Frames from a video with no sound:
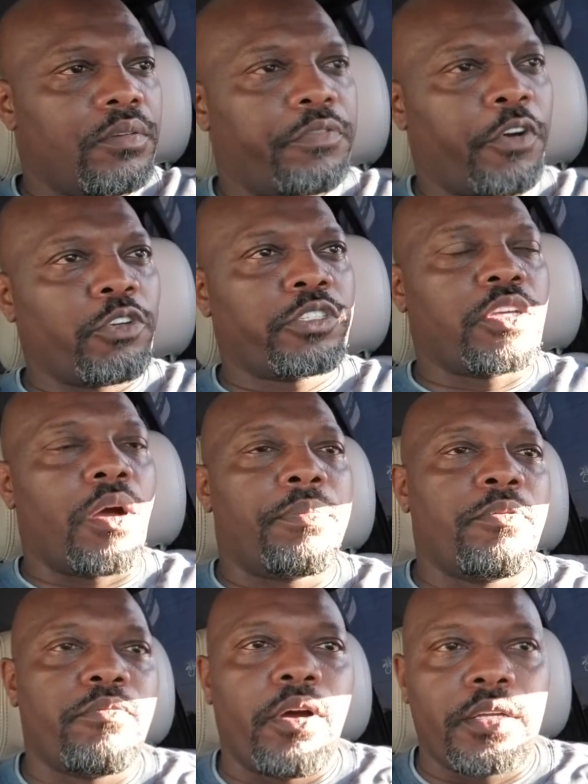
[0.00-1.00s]
First couple
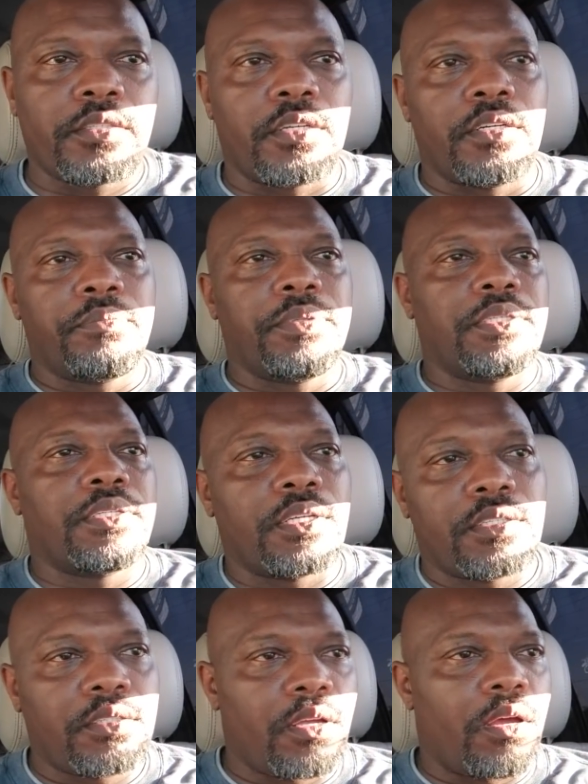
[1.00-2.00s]
of months gonna be
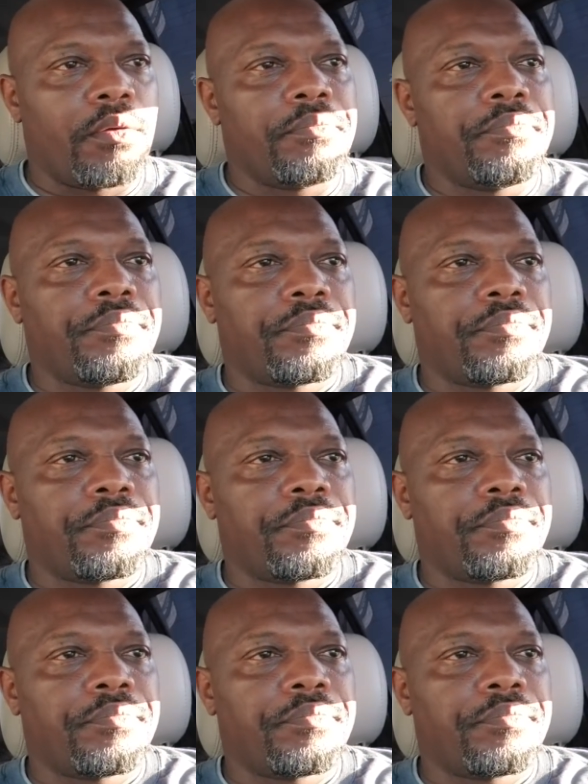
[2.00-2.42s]
just some